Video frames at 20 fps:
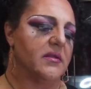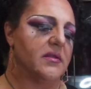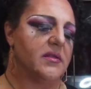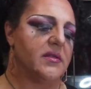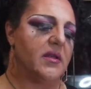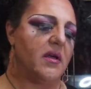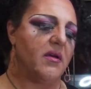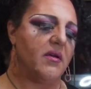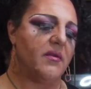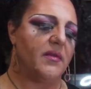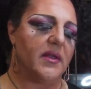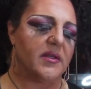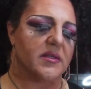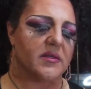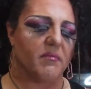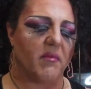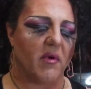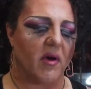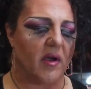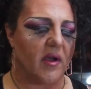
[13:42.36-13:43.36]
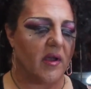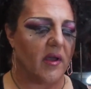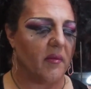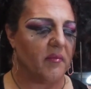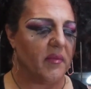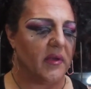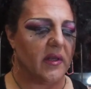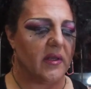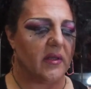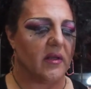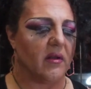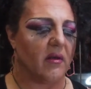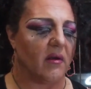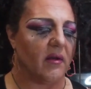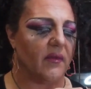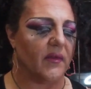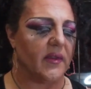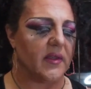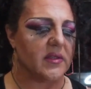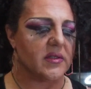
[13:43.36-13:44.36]
So that's my opinion
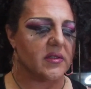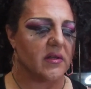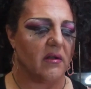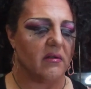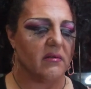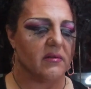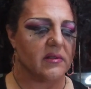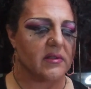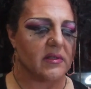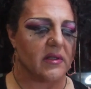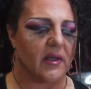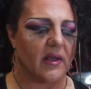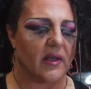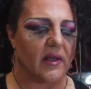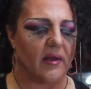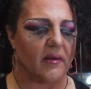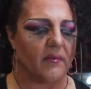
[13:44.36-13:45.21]
on these dolls.